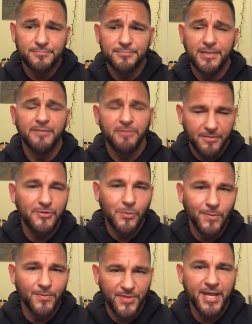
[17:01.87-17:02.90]
even if you
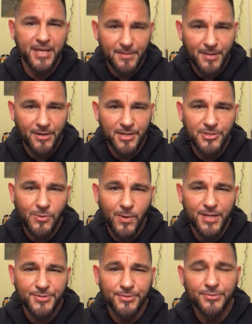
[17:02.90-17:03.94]
weren't thinking about it and you
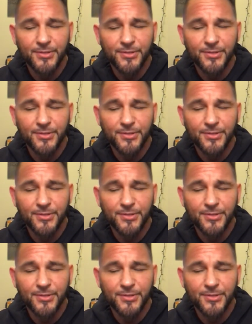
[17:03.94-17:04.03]
want to.